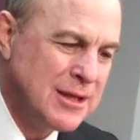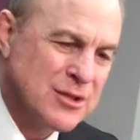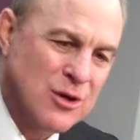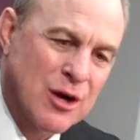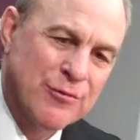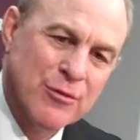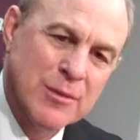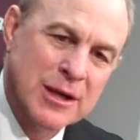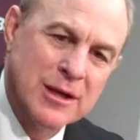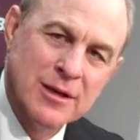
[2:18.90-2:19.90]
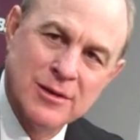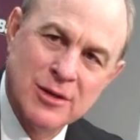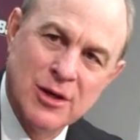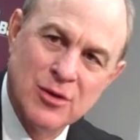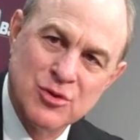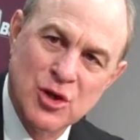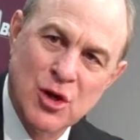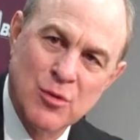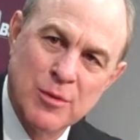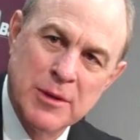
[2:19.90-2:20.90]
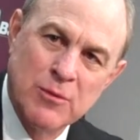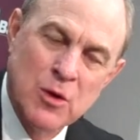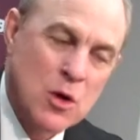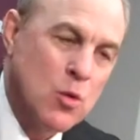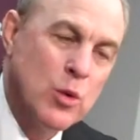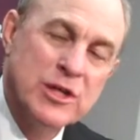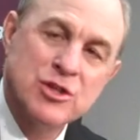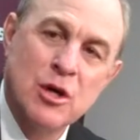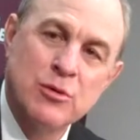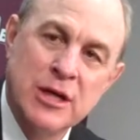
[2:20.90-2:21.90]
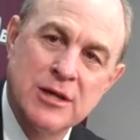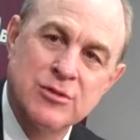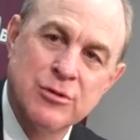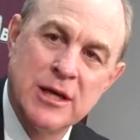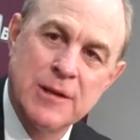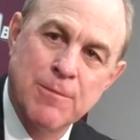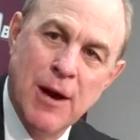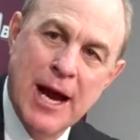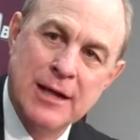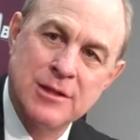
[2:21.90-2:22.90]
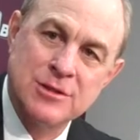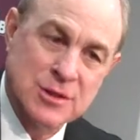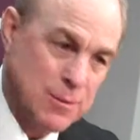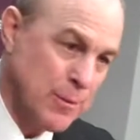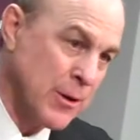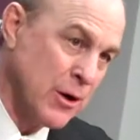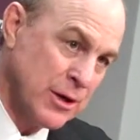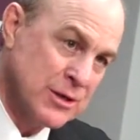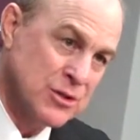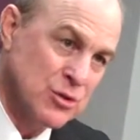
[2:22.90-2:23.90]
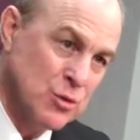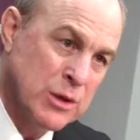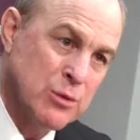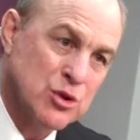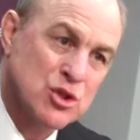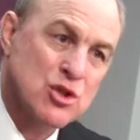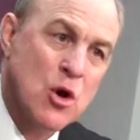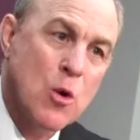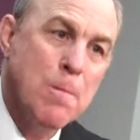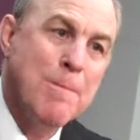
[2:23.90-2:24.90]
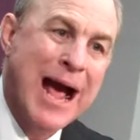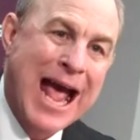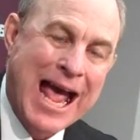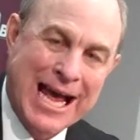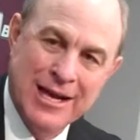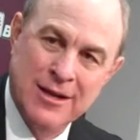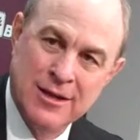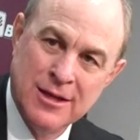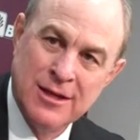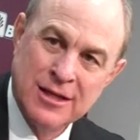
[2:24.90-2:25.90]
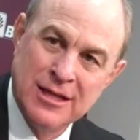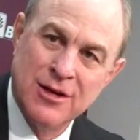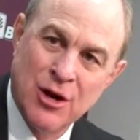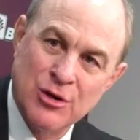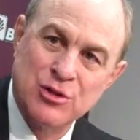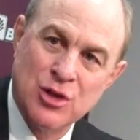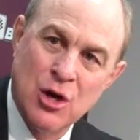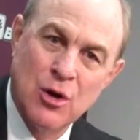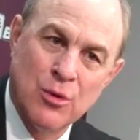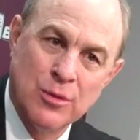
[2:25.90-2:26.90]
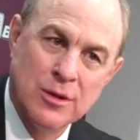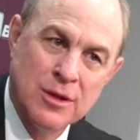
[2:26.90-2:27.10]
it's hard for me to go zone. I mean, we zoned yesterday in practice to prepare against it. We were so bad in our zone